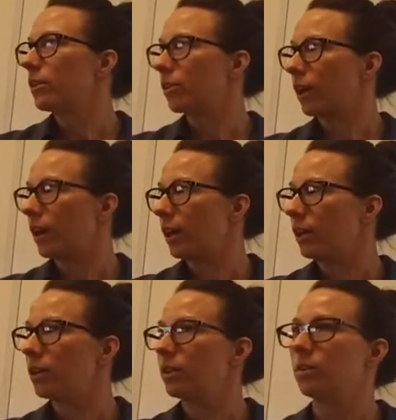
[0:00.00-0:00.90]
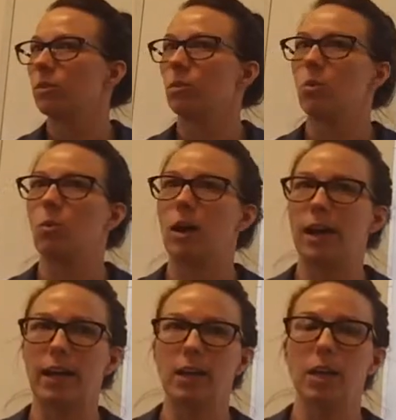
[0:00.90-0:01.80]
Okay?
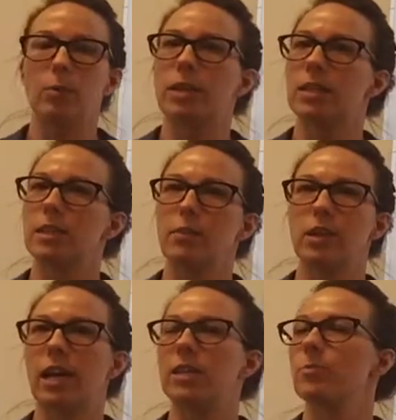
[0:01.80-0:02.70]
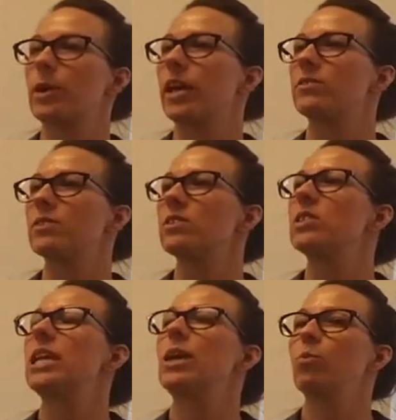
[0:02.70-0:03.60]
Why? Because every gas behaves the
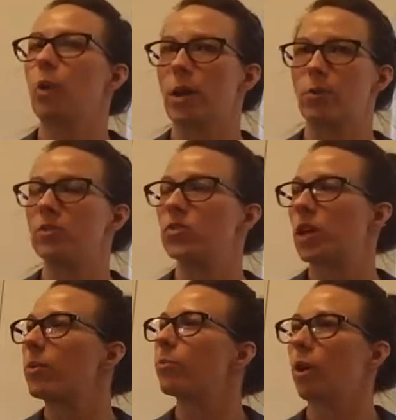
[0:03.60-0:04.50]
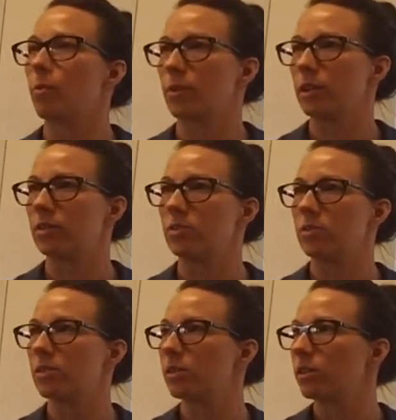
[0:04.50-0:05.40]
same way with the same properties.